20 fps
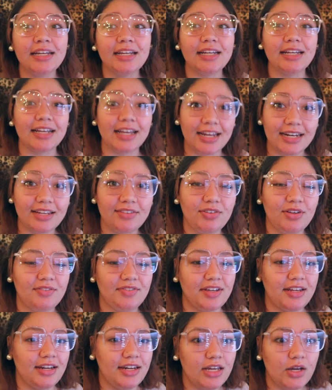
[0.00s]
Again, if you
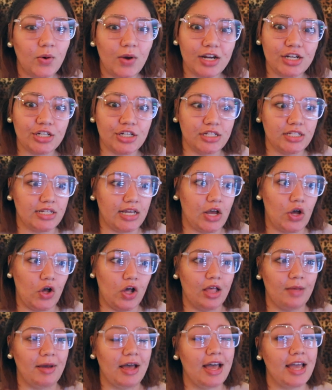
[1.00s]
have any questions at
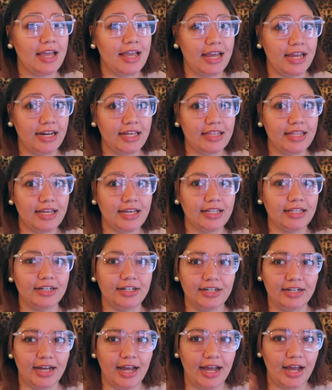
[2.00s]
all about anything,
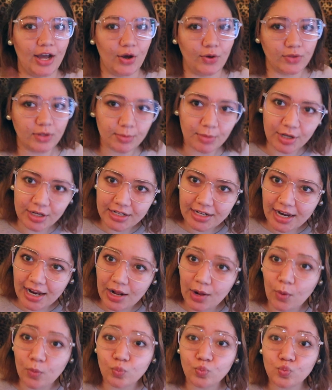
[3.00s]
literally I own the book
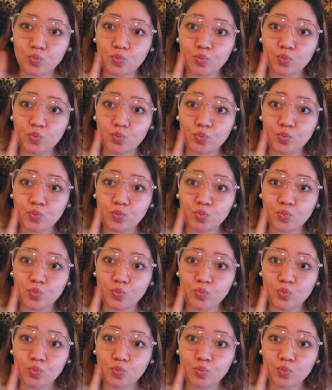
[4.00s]
now